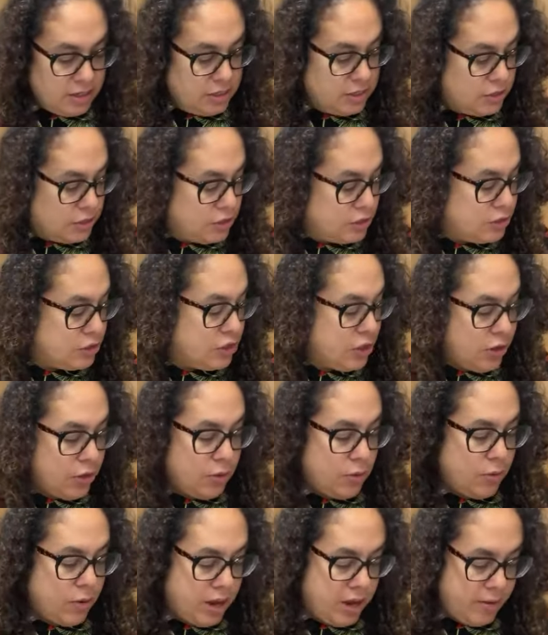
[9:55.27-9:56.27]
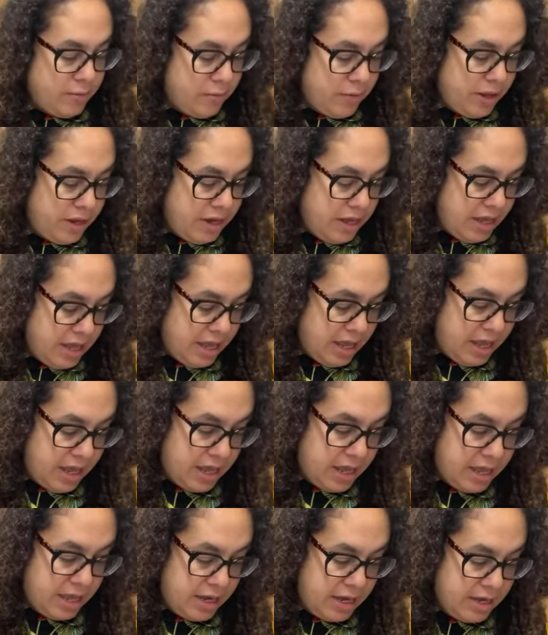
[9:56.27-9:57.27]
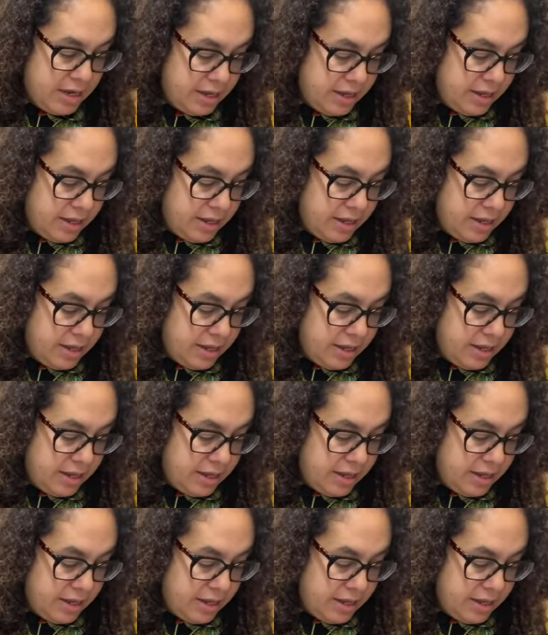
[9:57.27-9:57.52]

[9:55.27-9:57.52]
so I went ahead